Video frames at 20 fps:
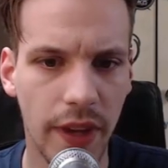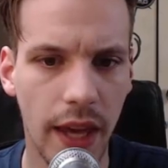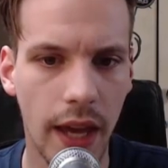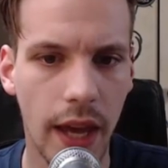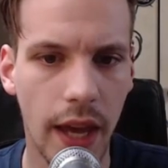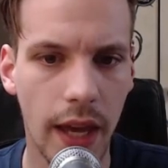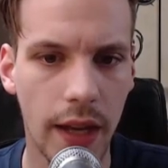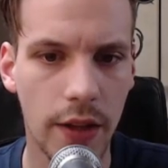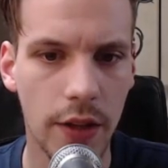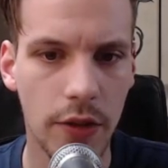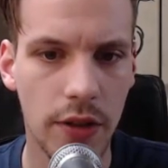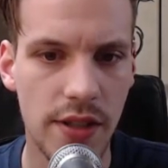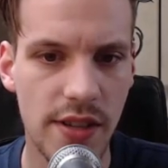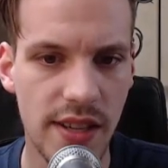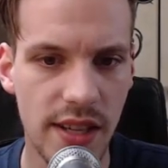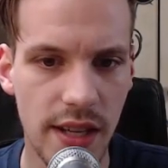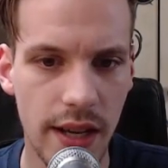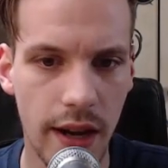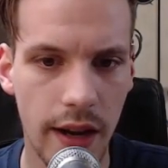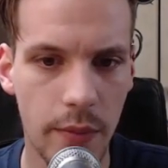And you can
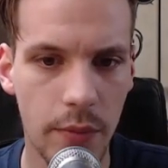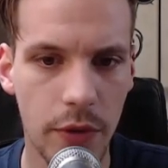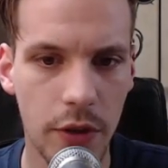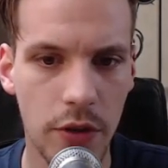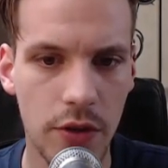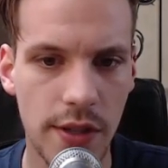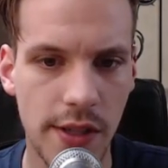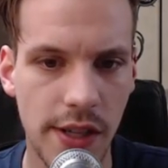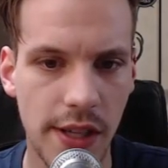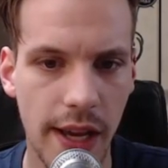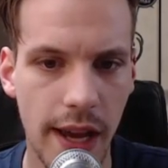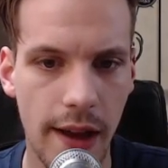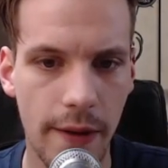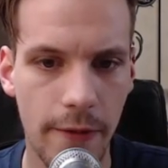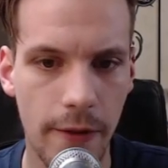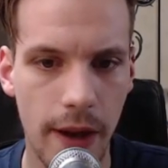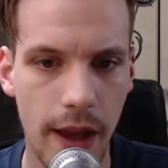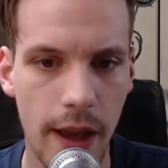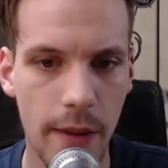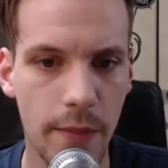see I'm using the
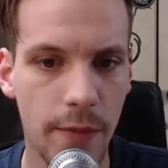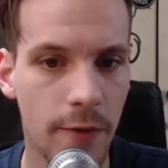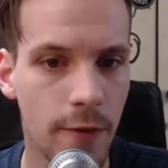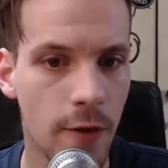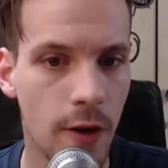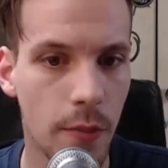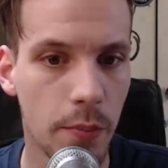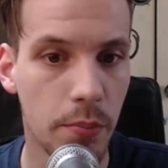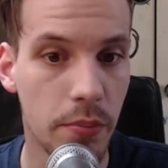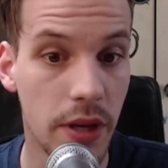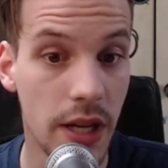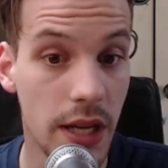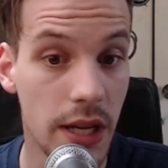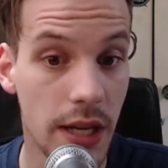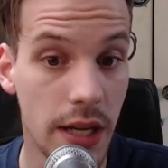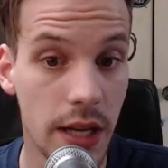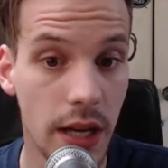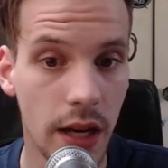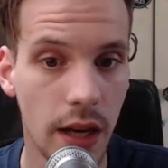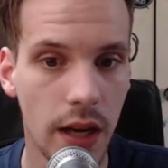FM from
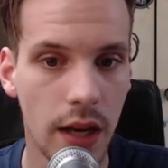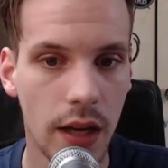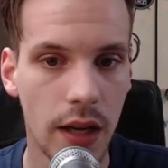B.